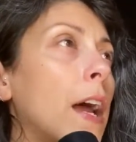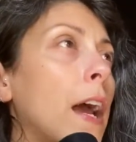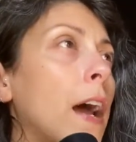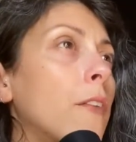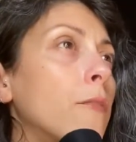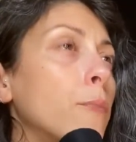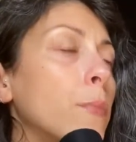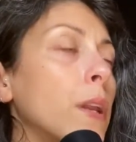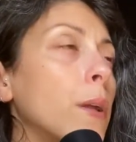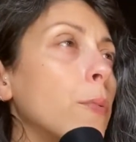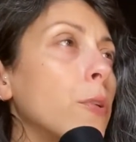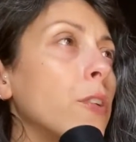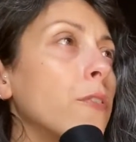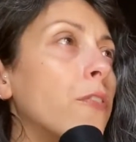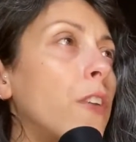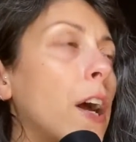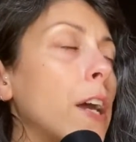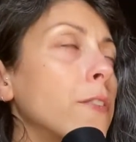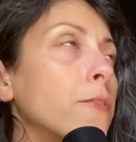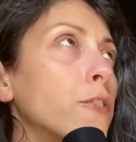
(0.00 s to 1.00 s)
haven't been able to
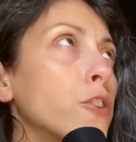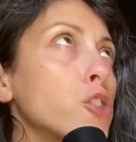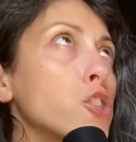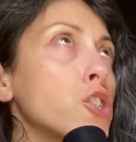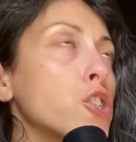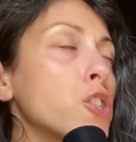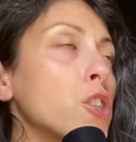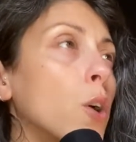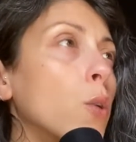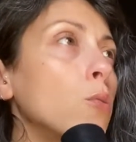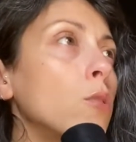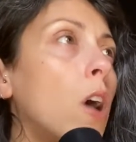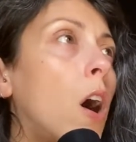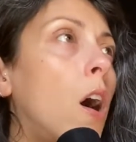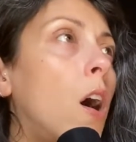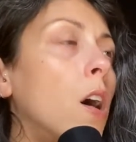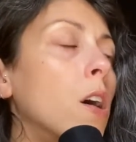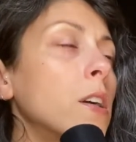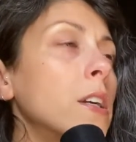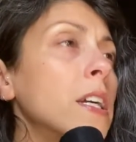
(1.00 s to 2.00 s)
find for so
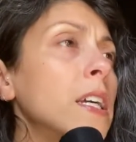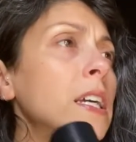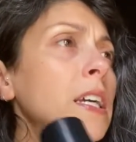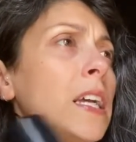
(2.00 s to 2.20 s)
long